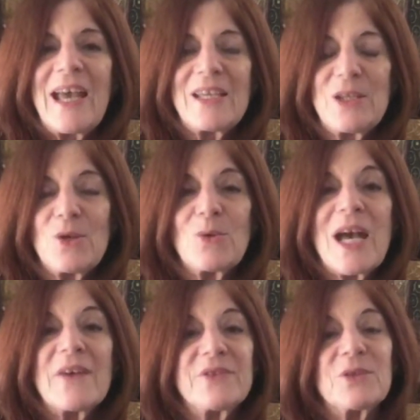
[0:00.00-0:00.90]
You
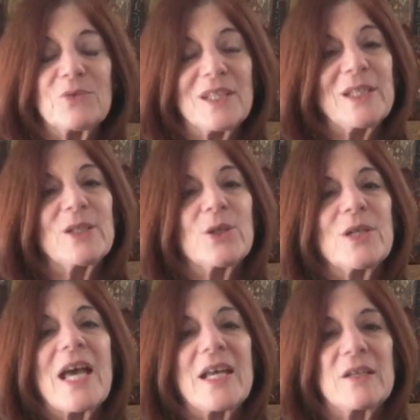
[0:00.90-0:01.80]
have to really learn
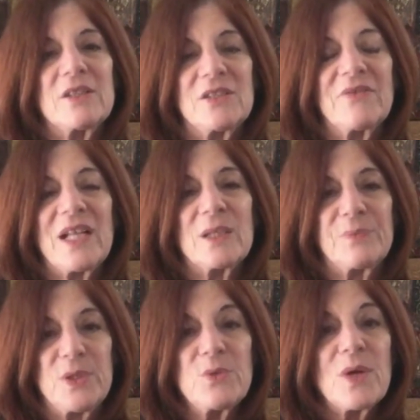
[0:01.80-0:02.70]
how to develop
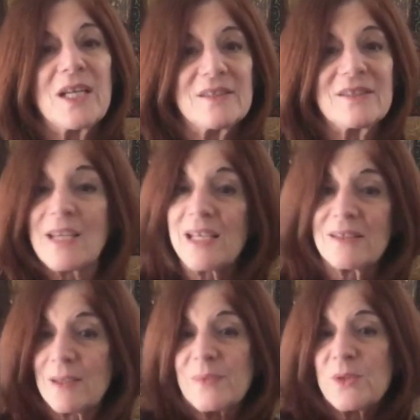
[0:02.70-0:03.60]
new ones. And
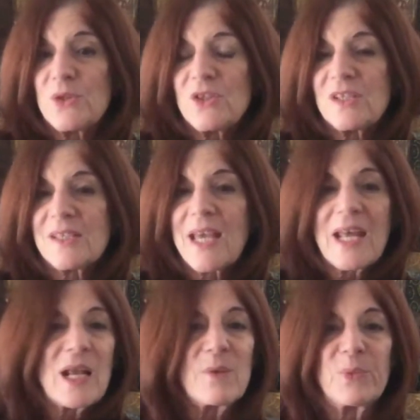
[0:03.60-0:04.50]
sometimes you just get
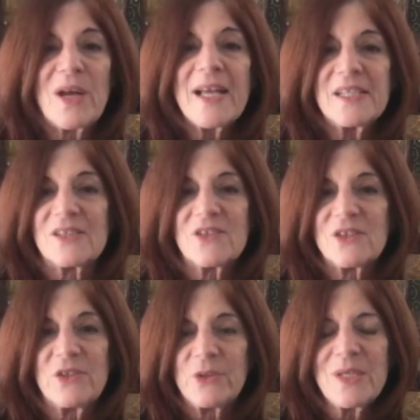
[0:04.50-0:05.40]
out of practice
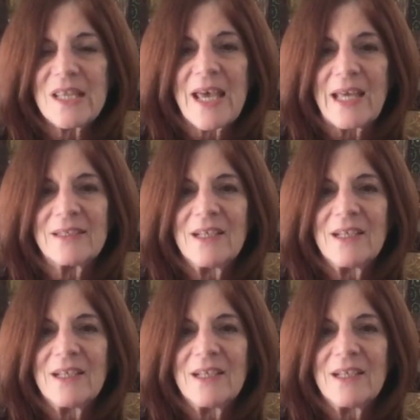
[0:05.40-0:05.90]
in doing that.